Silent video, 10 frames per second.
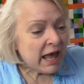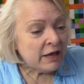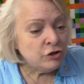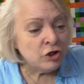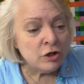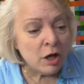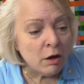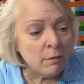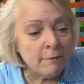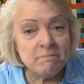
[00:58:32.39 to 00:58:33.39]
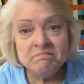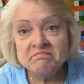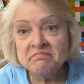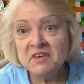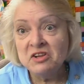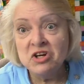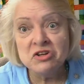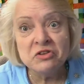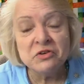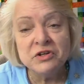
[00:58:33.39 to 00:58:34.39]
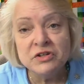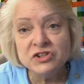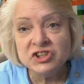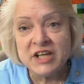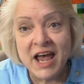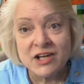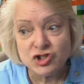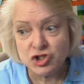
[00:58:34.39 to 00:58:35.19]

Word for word: and you know, look through your stash.